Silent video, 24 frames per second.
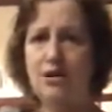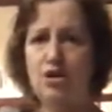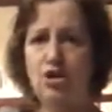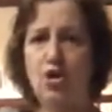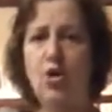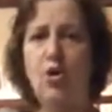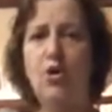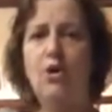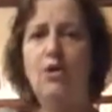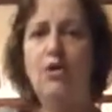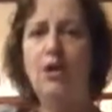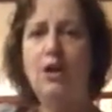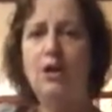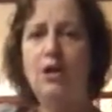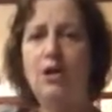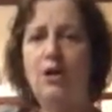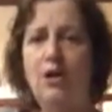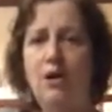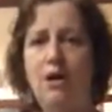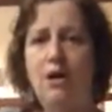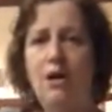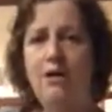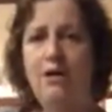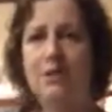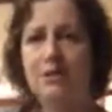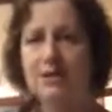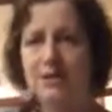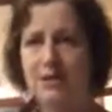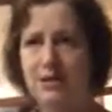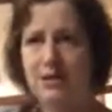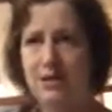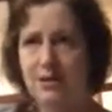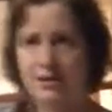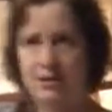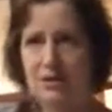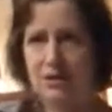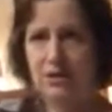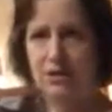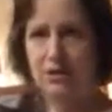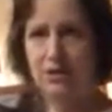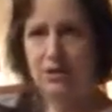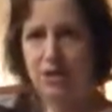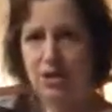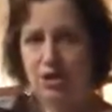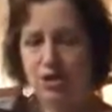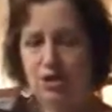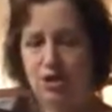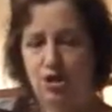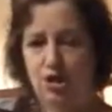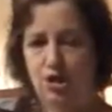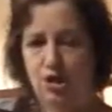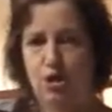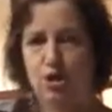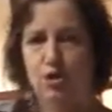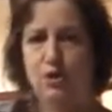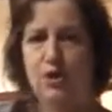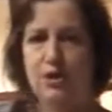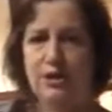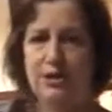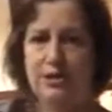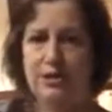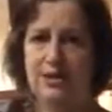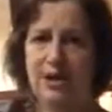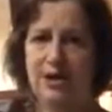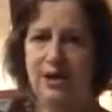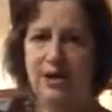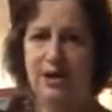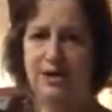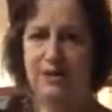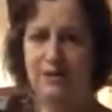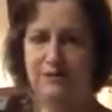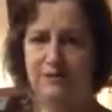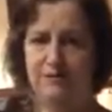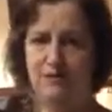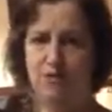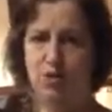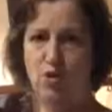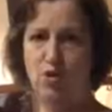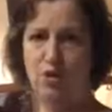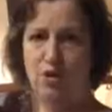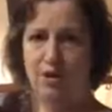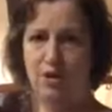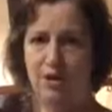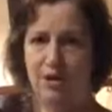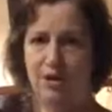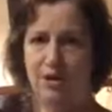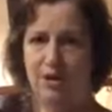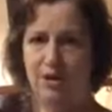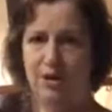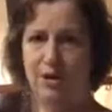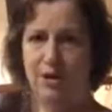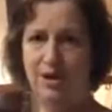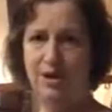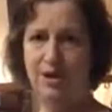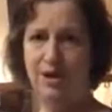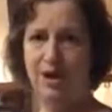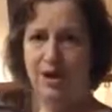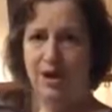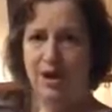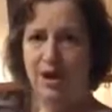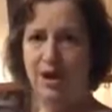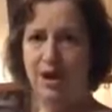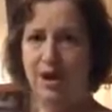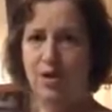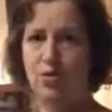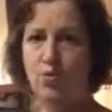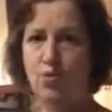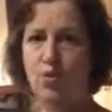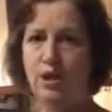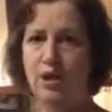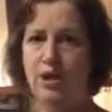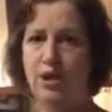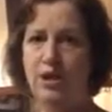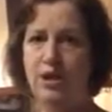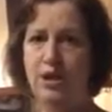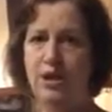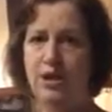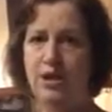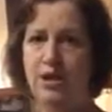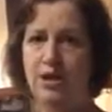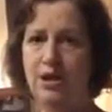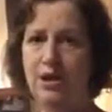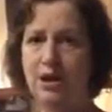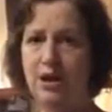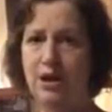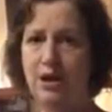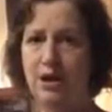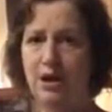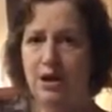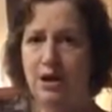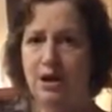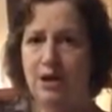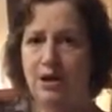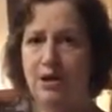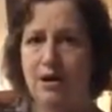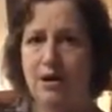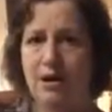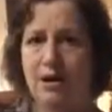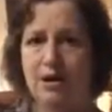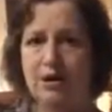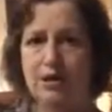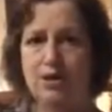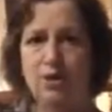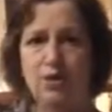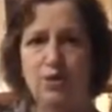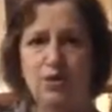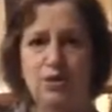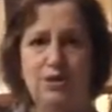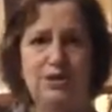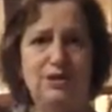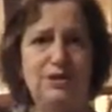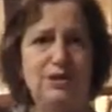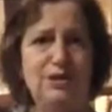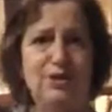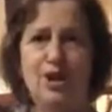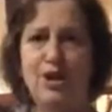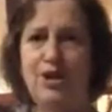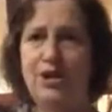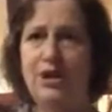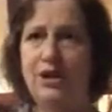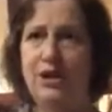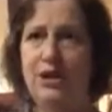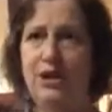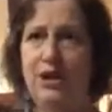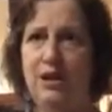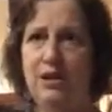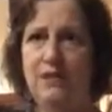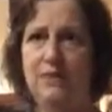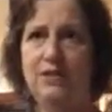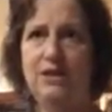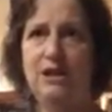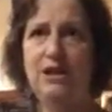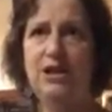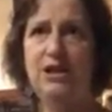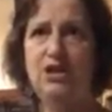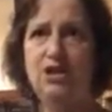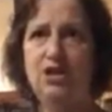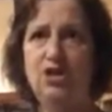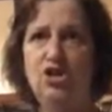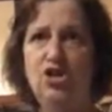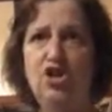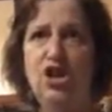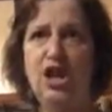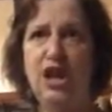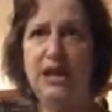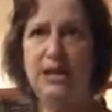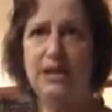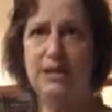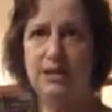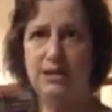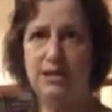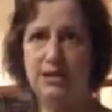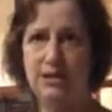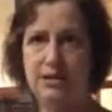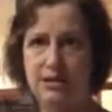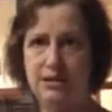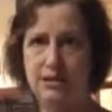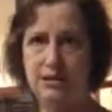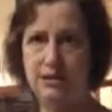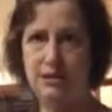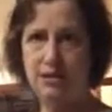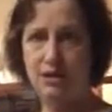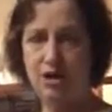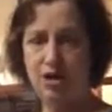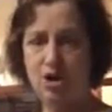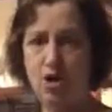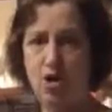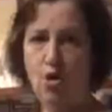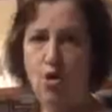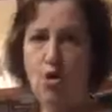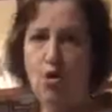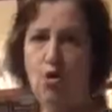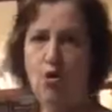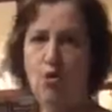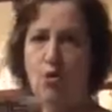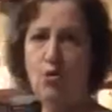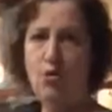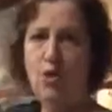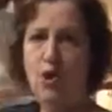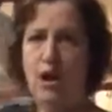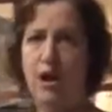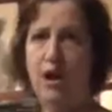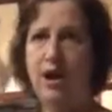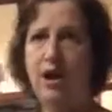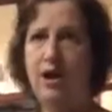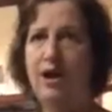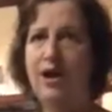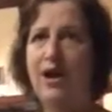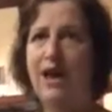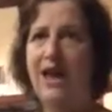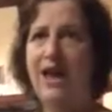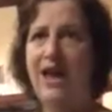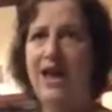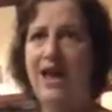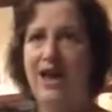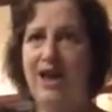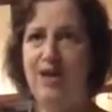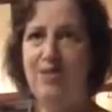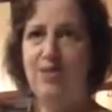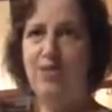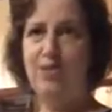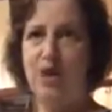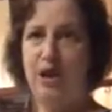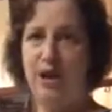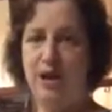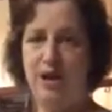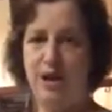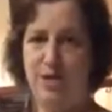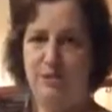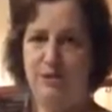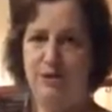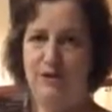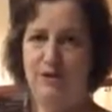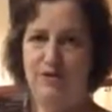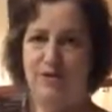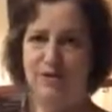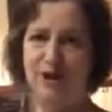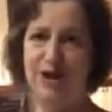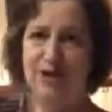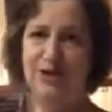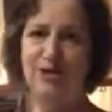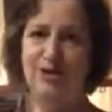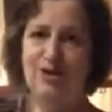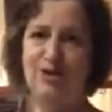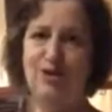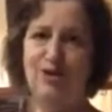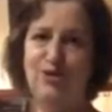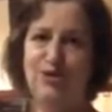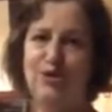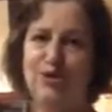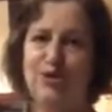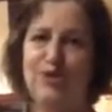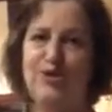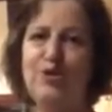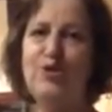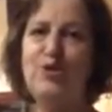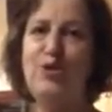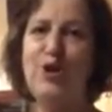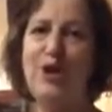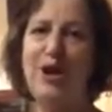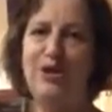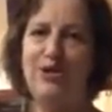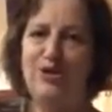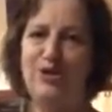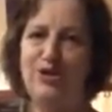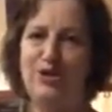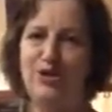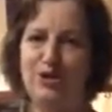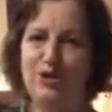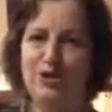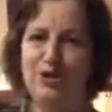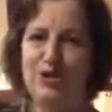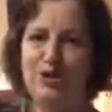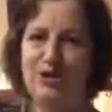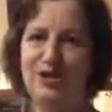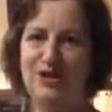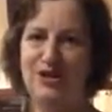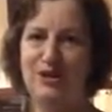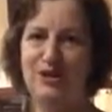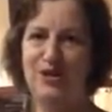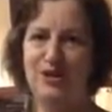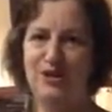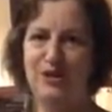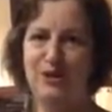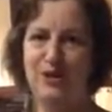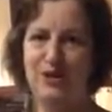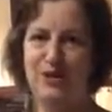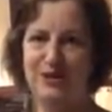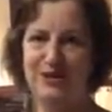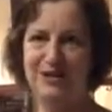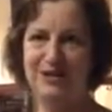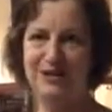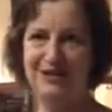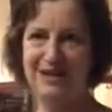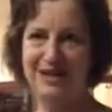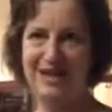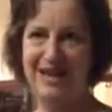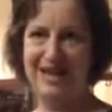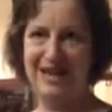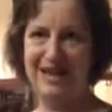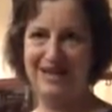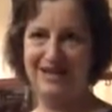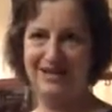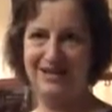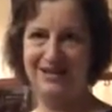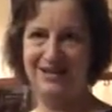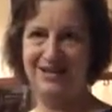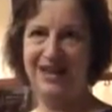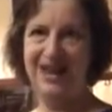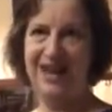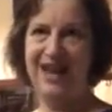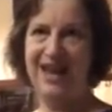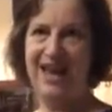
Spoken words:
Torah calls us to do this kind of work. We are called to it starting even in Genesis, where Abraham invites 3 strangers into his tent.